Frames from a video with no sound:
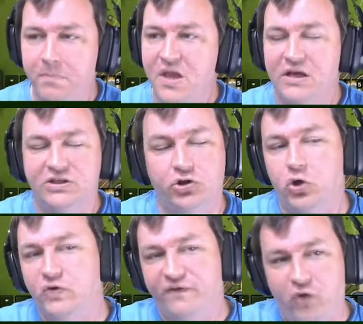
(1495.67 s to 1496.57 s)
Okay, so
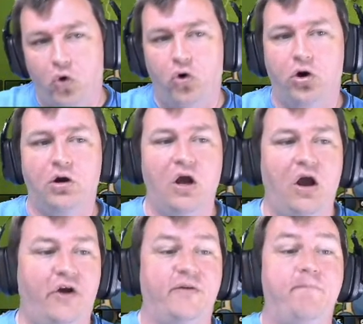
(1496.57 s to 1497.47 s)
those 4
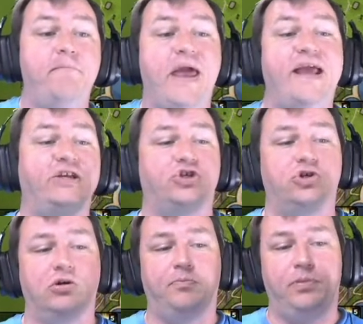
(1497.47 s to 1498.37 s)
are the
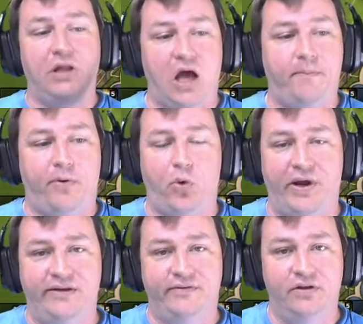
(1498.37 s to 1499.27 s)
major plot
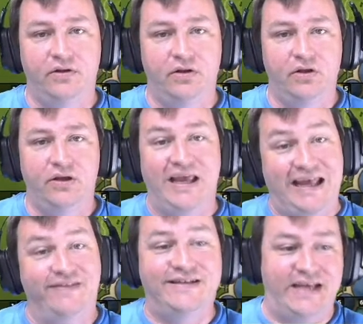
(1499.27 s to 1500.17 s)
points
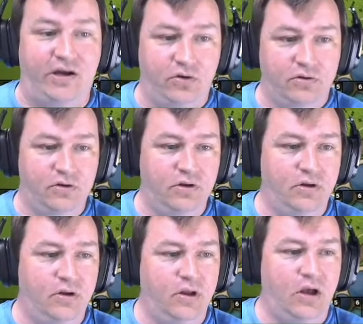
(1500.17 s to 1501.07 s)
in the town.
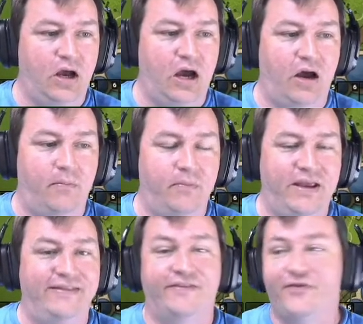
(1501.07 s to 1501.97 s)

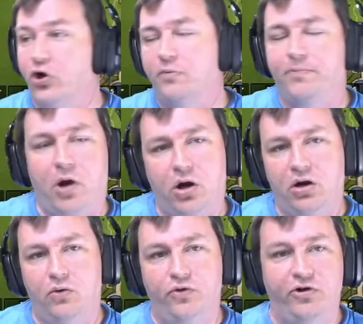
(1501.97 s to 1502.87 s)
In the third
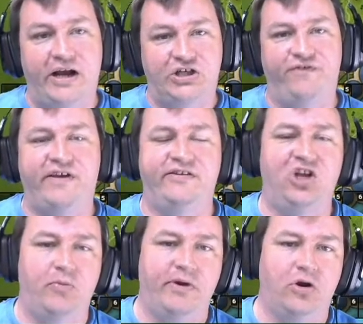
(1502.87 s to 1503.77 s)
part, where they're actually facing
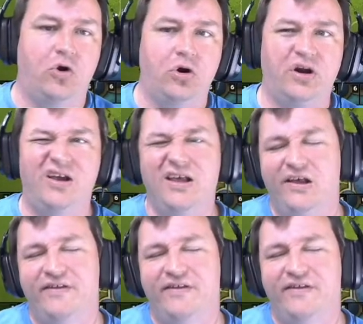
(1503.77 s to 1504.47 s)
Bakura,